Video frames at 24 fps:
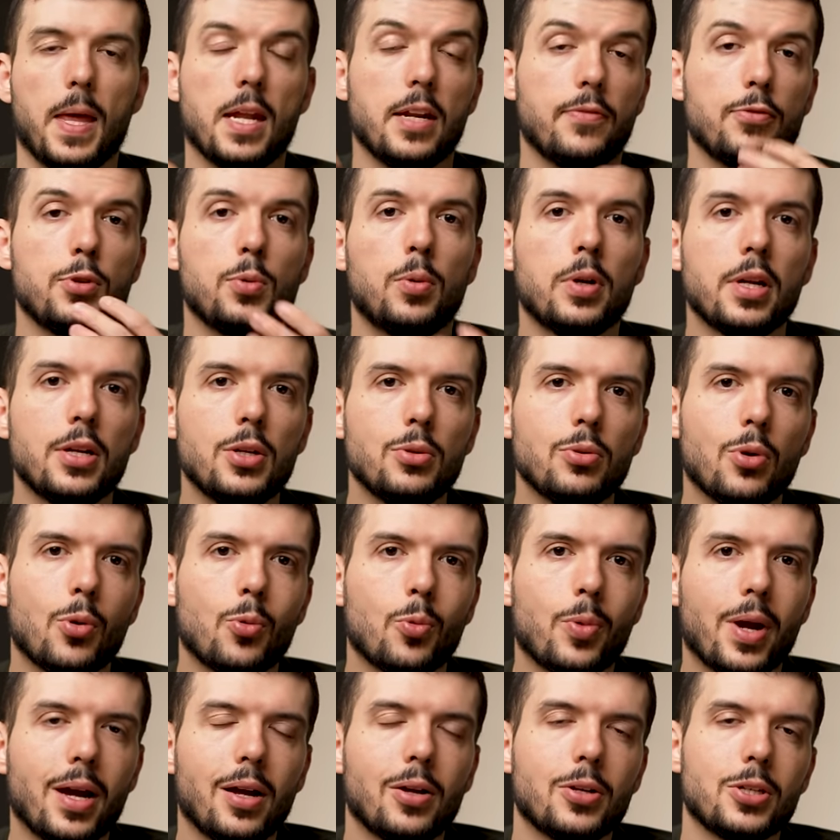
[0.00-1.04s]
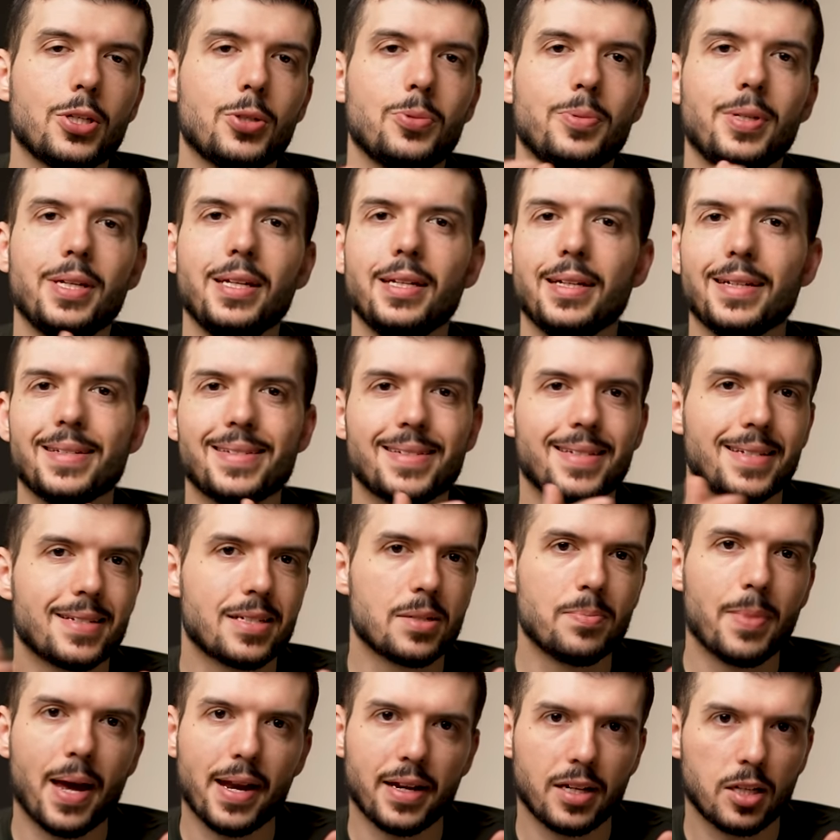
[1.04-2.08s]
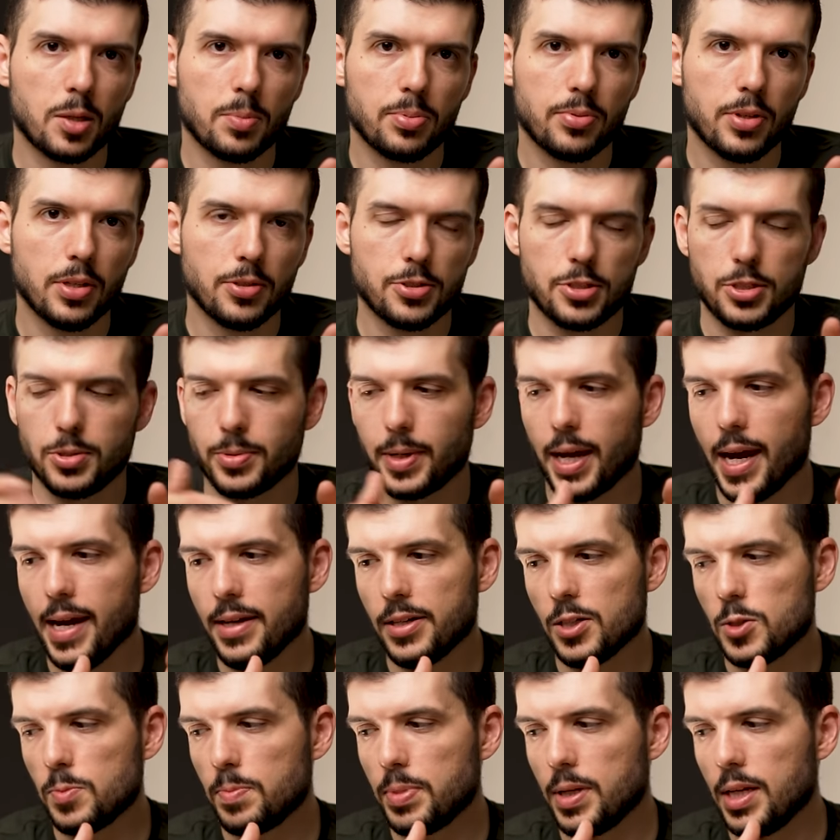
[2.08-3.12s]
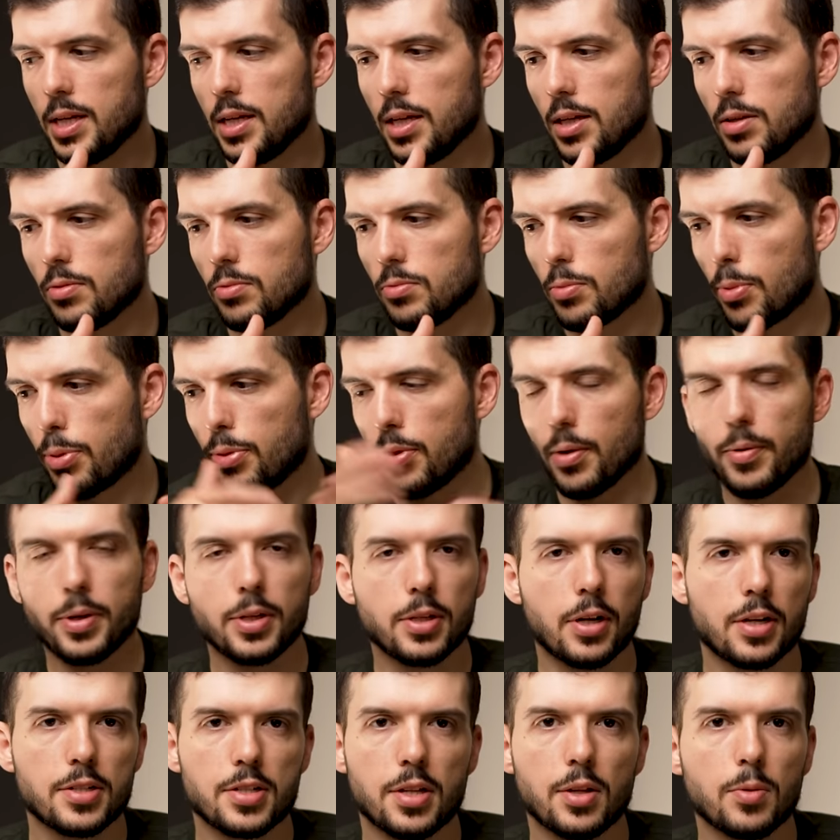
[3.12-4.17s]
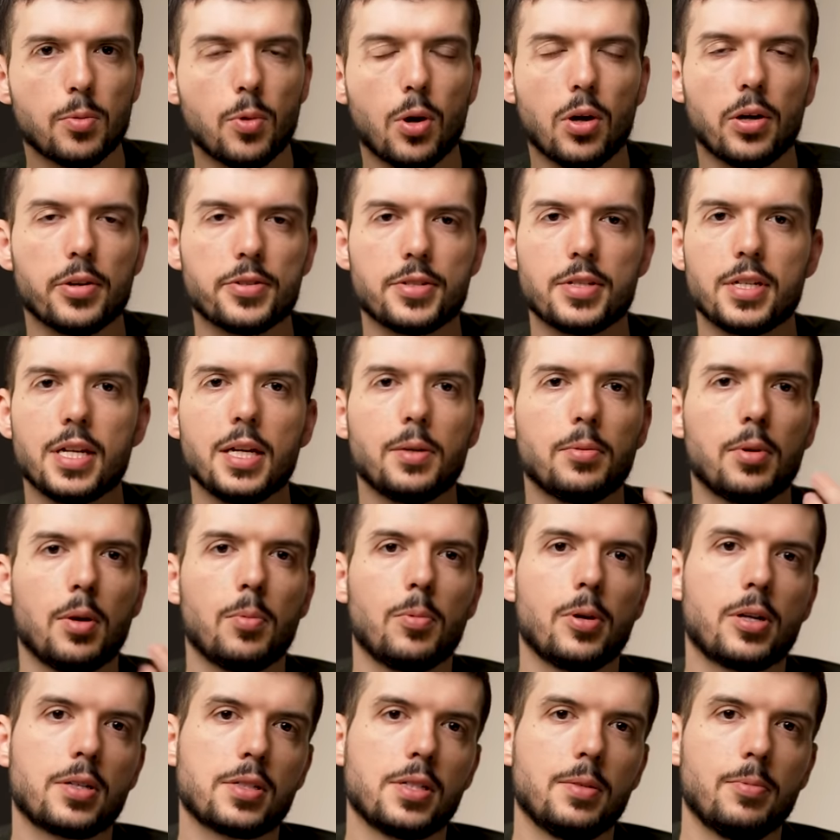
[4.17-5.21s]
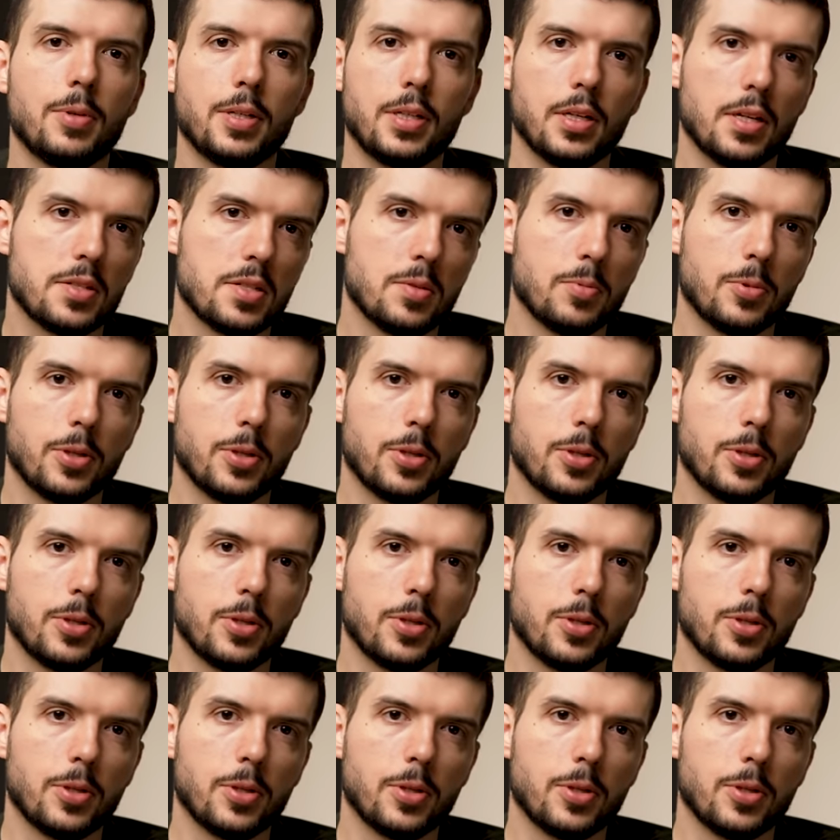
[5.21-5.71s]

And if you want to do it well, you need a systematic approach. You can't just be throwing darts at the wall, seeing what works and what doesn't